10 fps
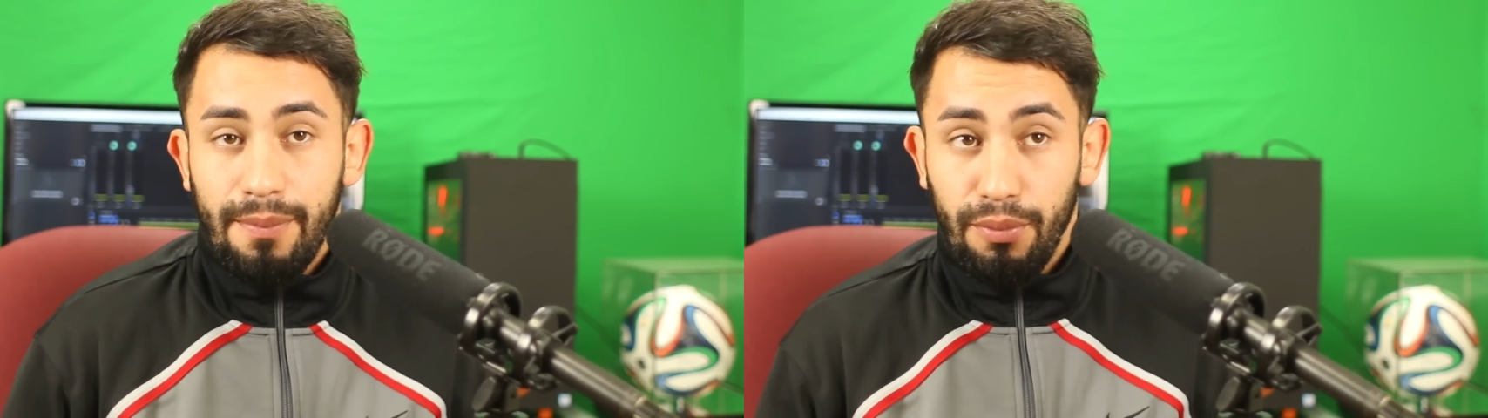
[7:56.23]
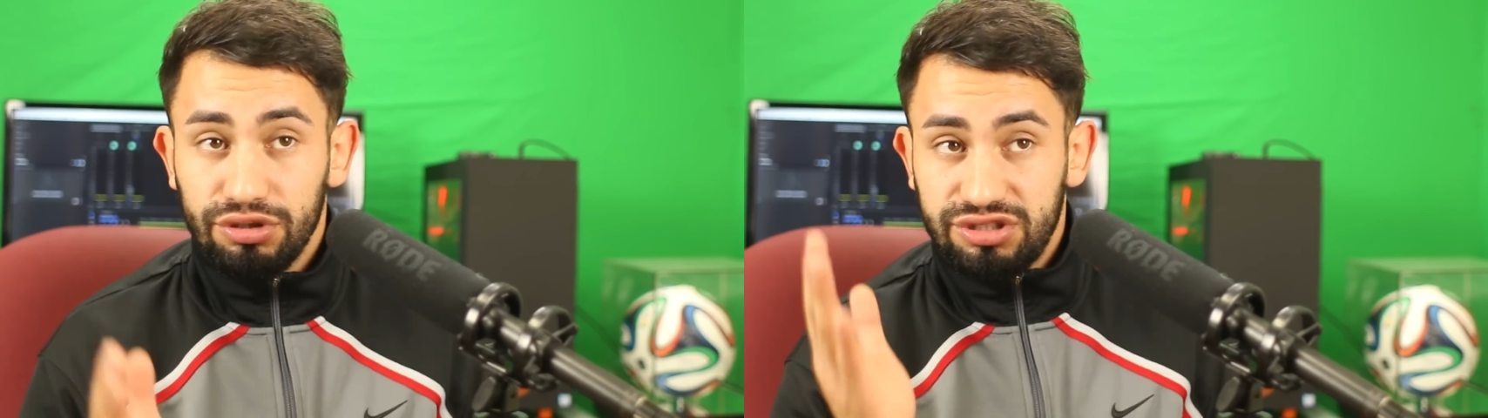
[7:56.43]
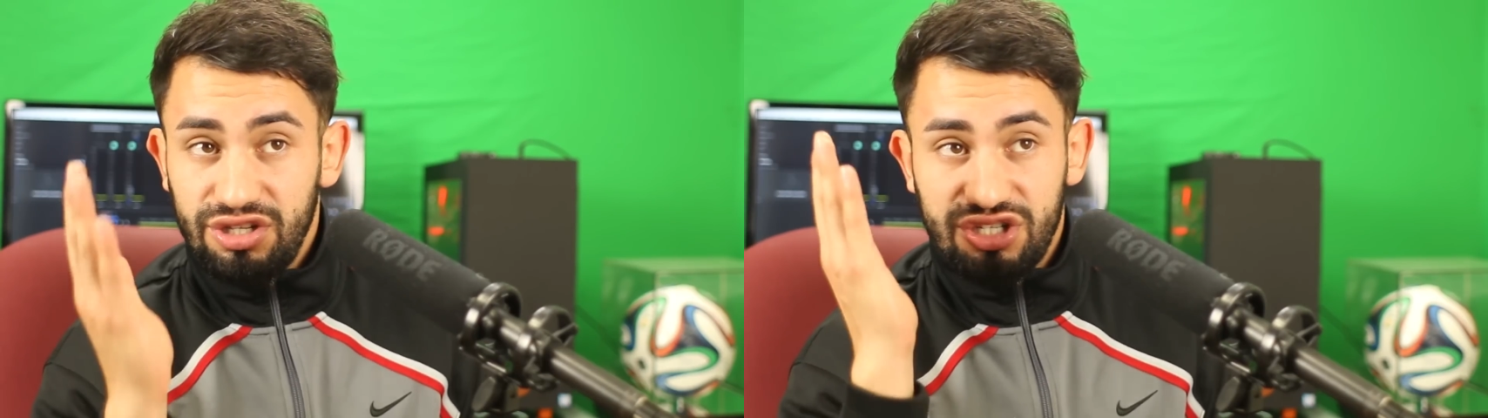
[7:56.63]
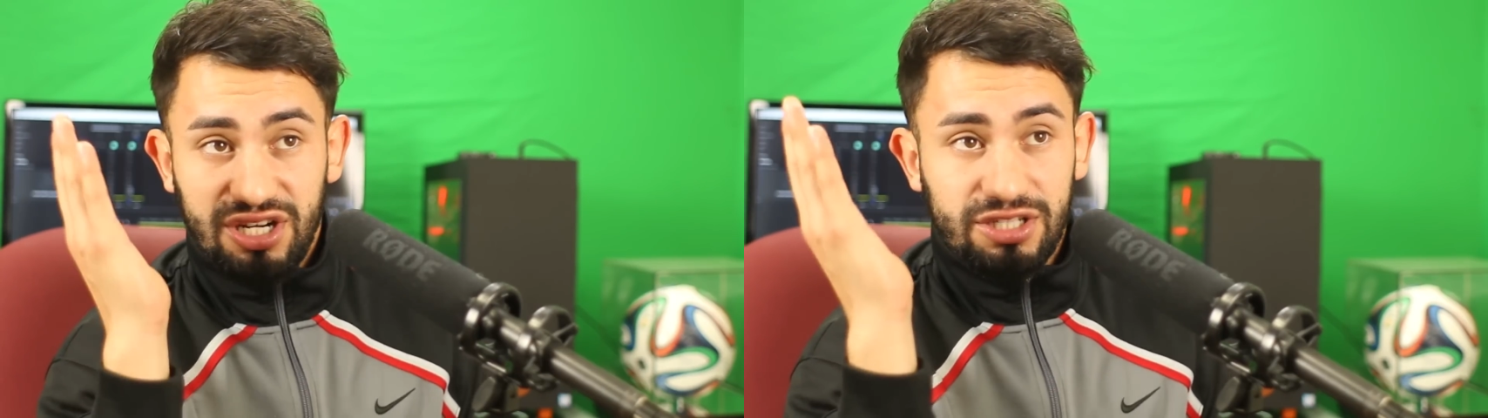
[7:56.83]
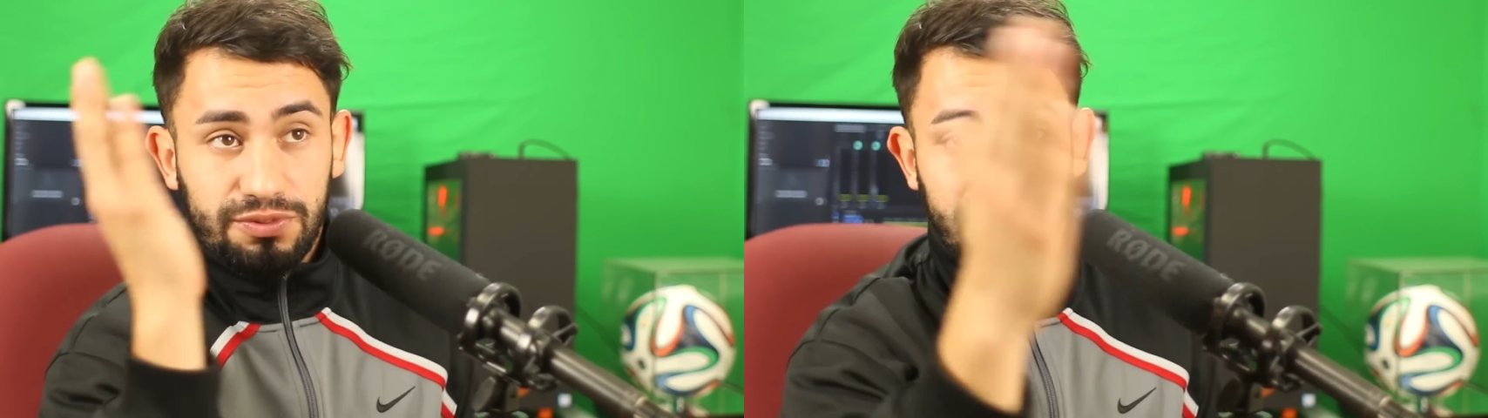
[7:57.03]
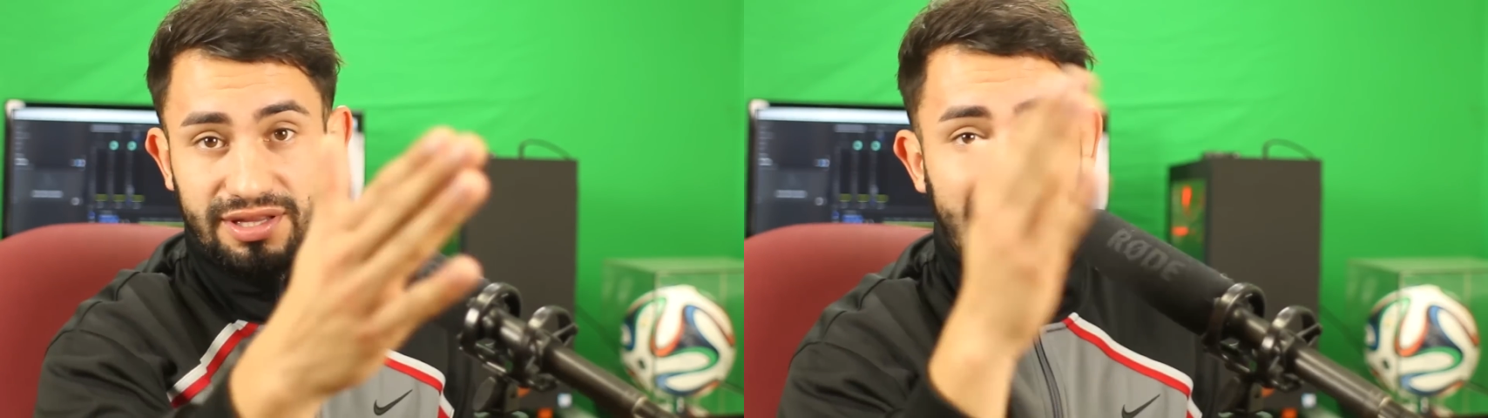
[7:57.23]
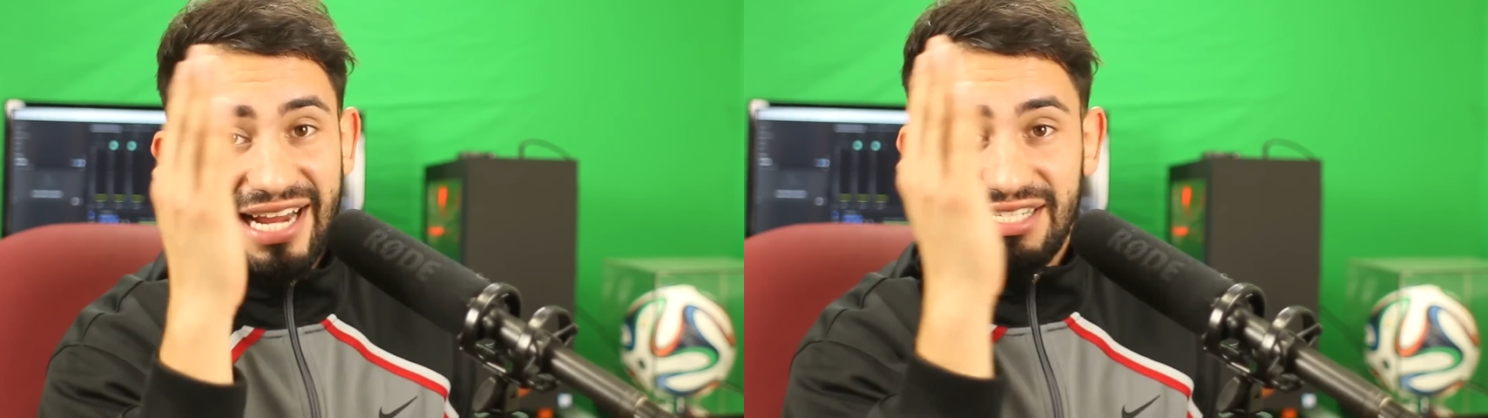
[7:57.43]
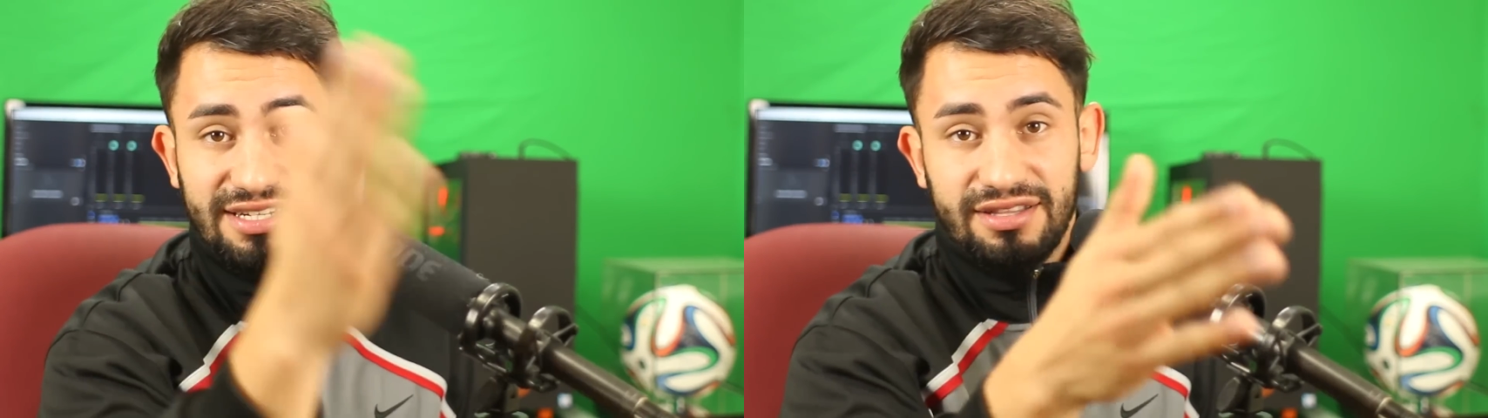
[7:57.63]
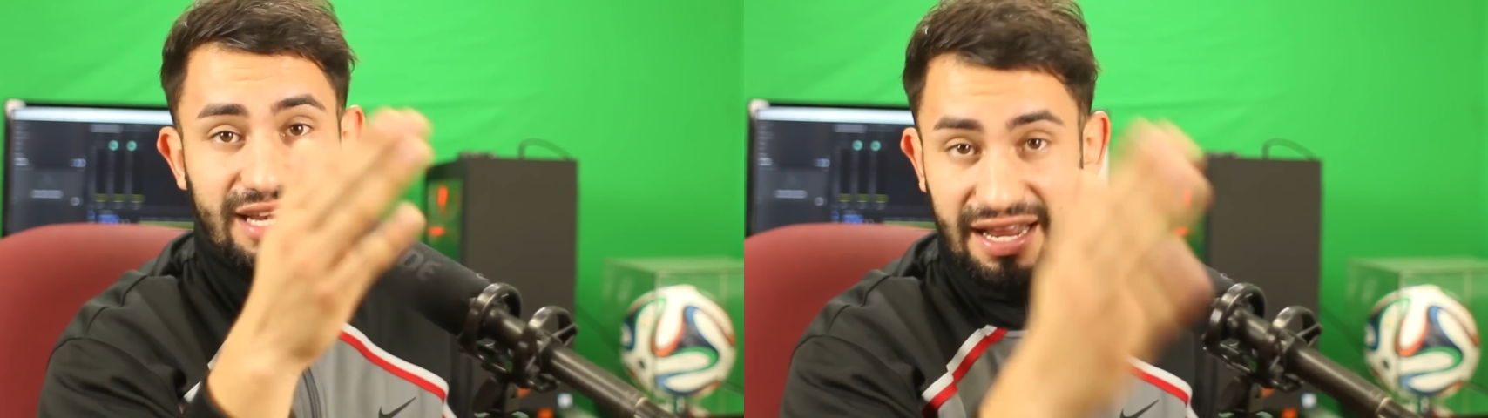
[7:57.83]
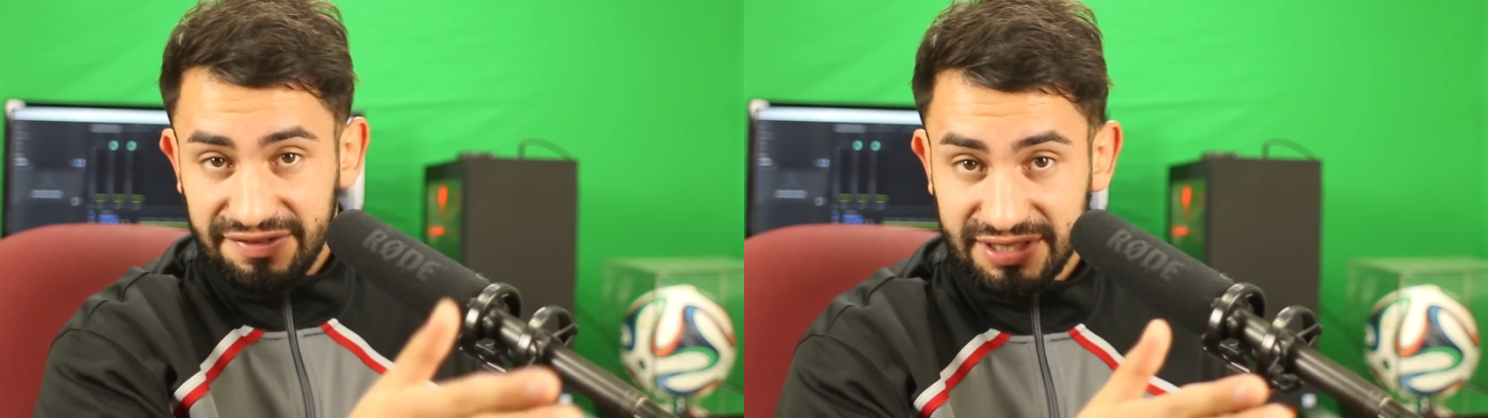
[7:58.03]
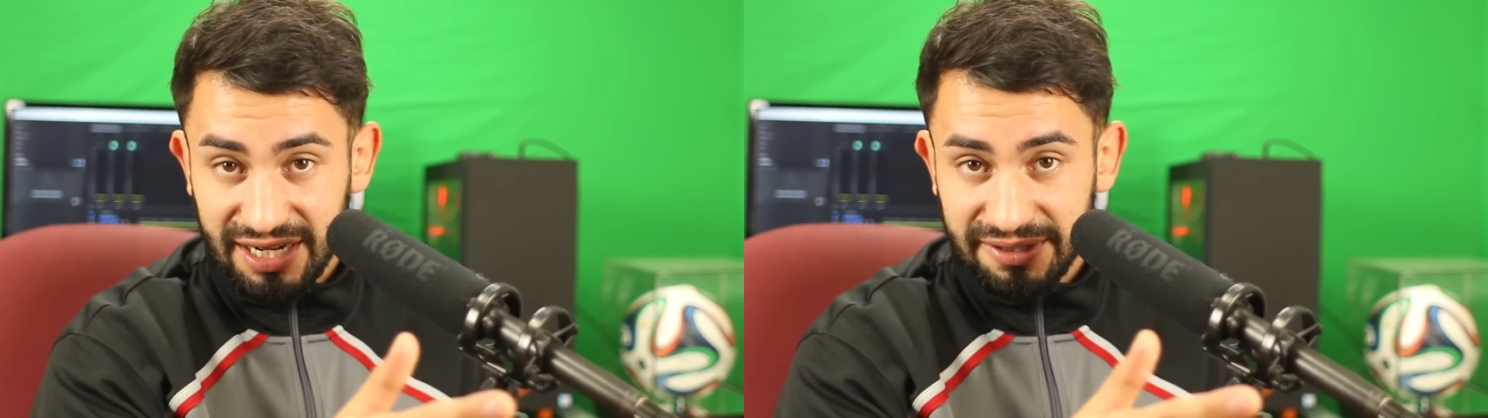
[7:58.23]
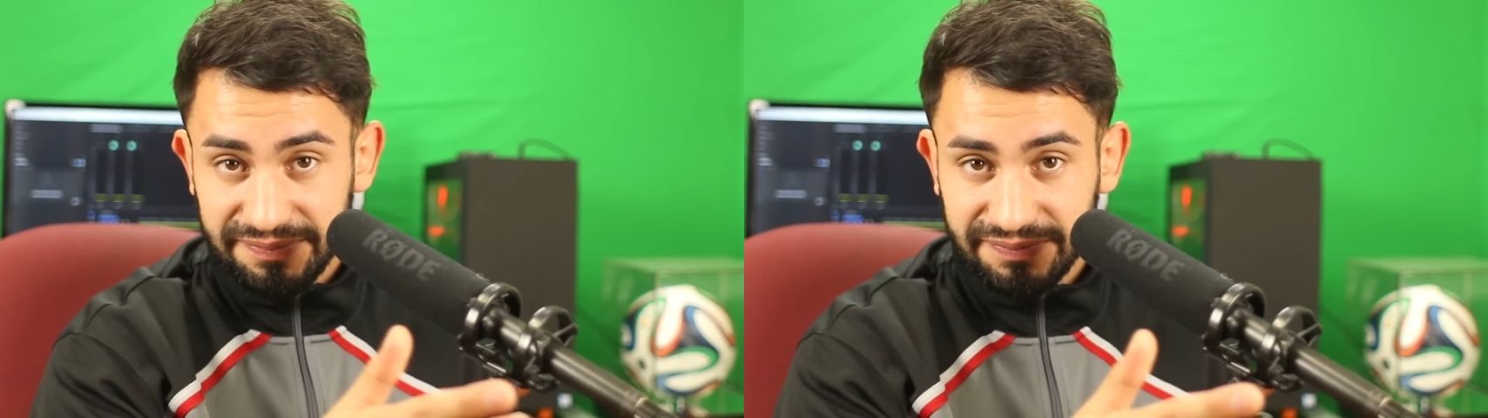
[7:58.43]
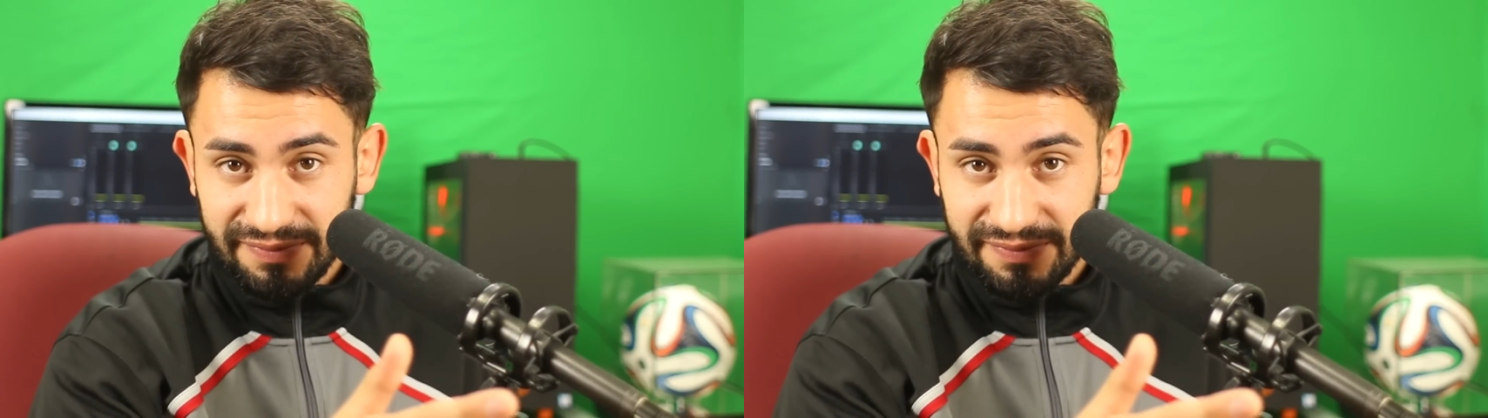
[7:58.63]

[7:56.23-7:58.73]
most of the shots were actually on the left side.